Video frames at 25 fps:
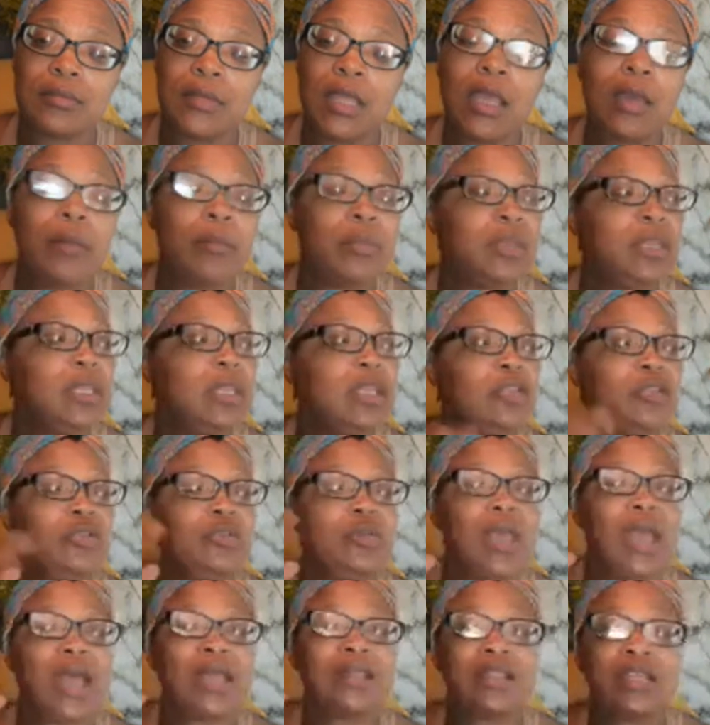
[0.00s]
But then you
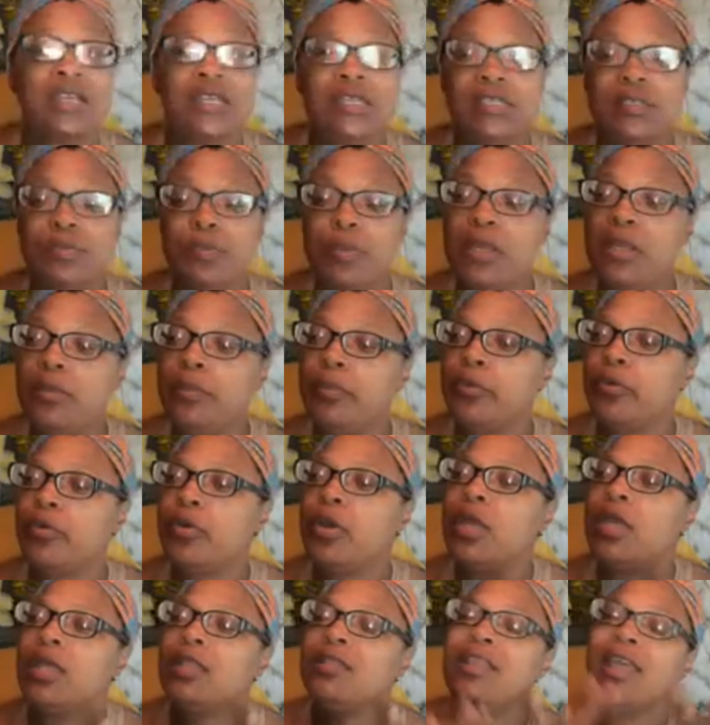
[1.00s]
got these people
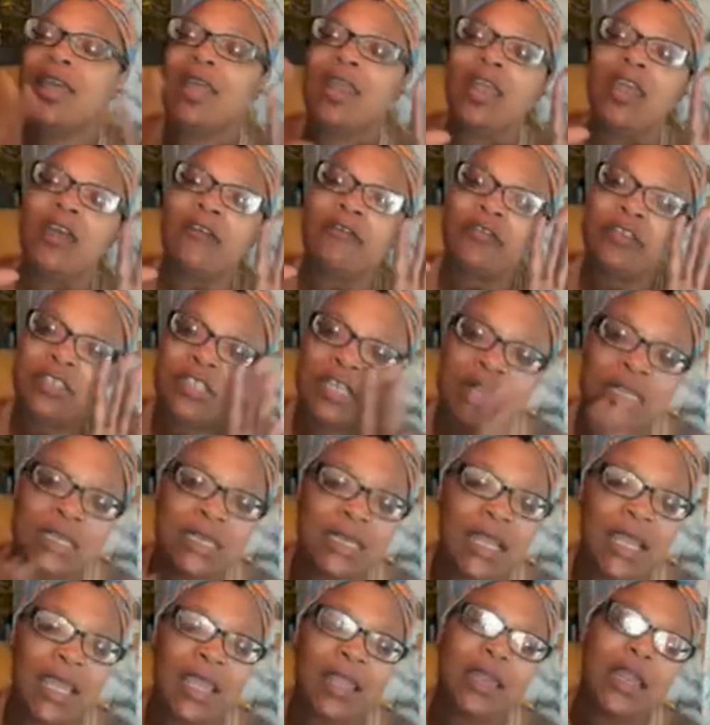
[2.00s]
that have done
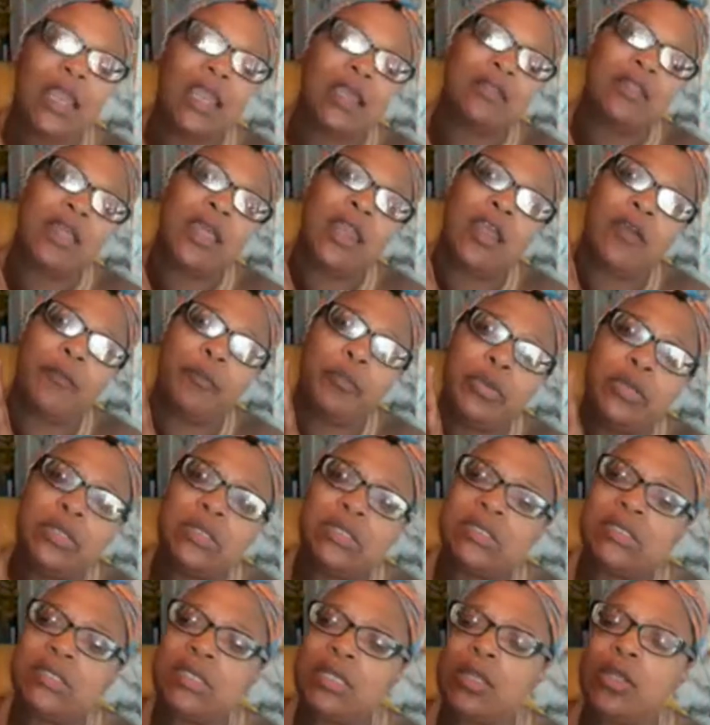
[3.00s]
that, that have put
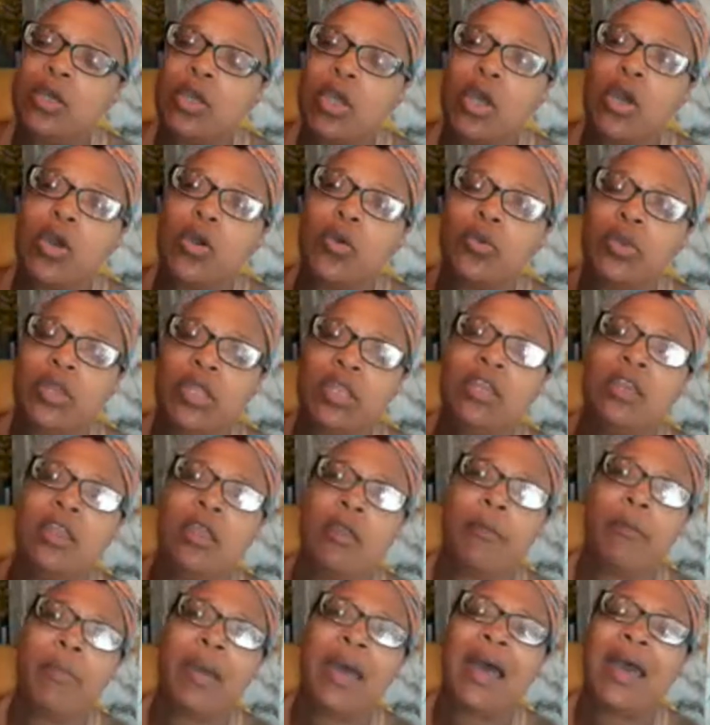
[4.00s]
silicone in their
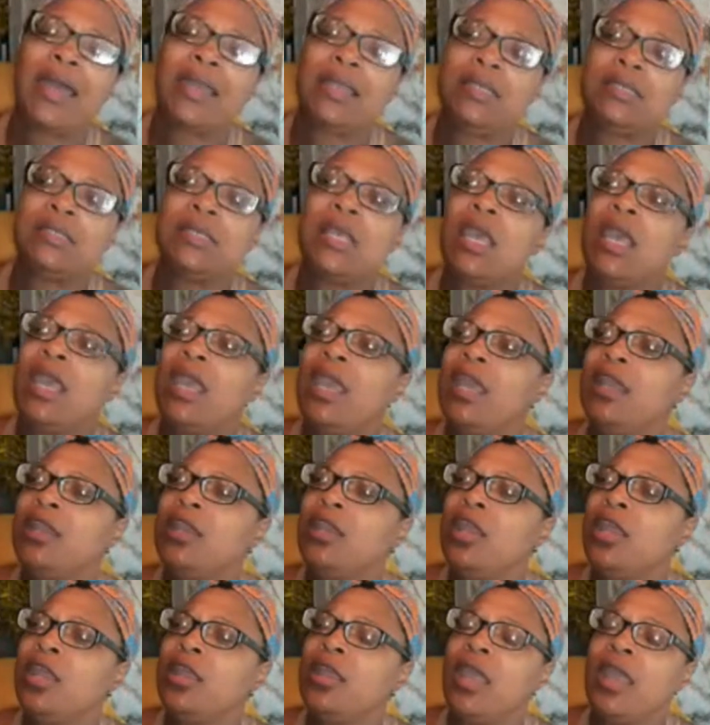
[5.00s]
bodies, and
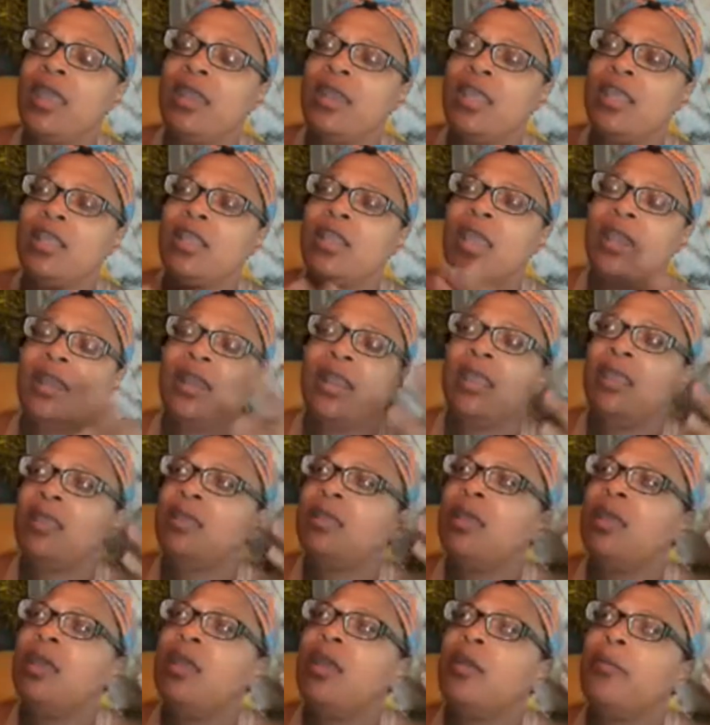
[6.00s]
they
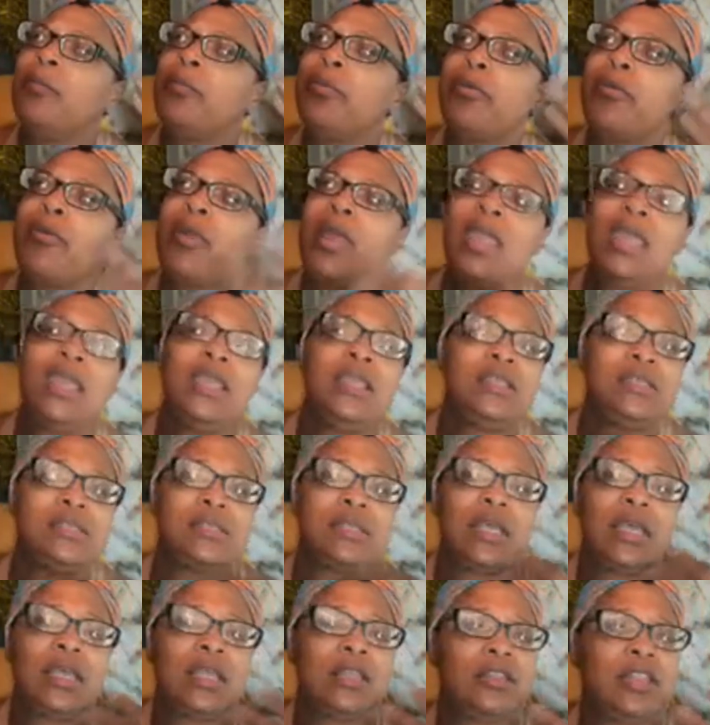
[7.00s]
praise
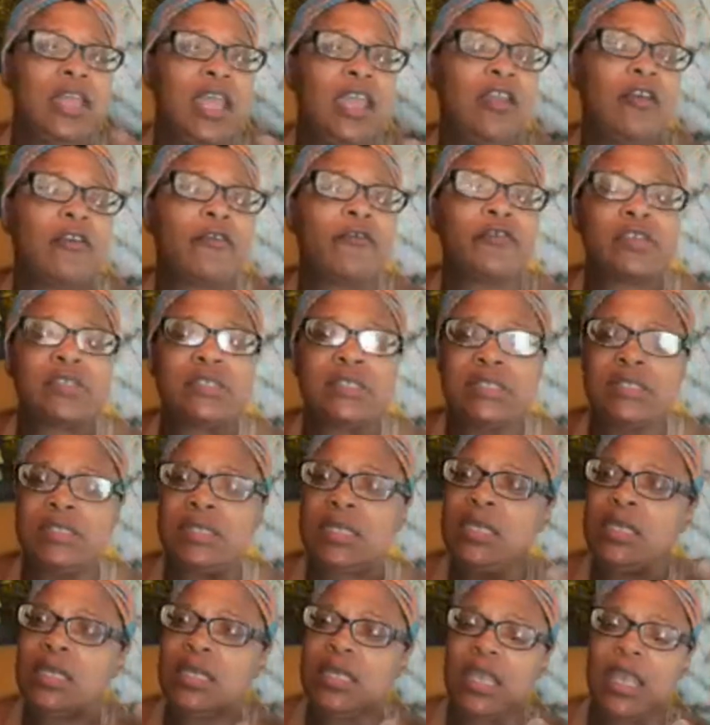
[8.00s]
their
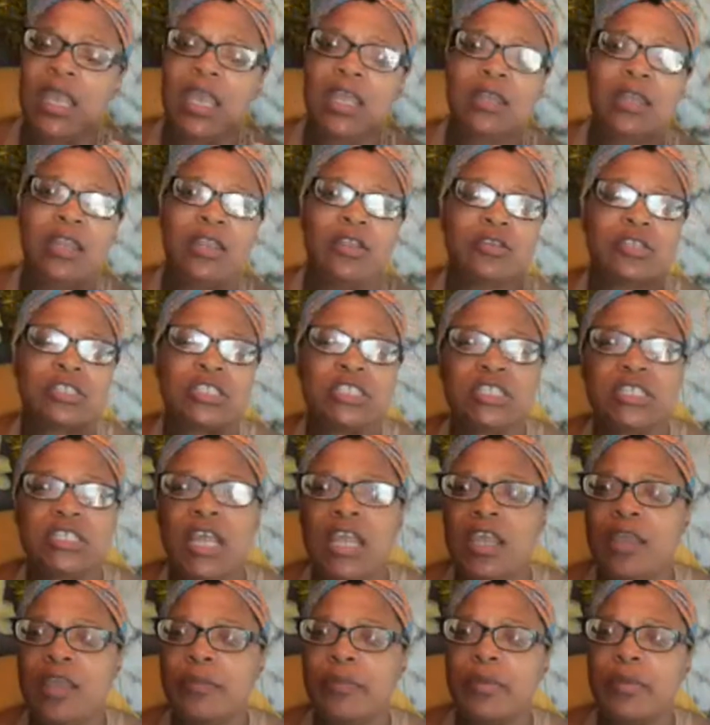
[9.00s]
physique and their shape,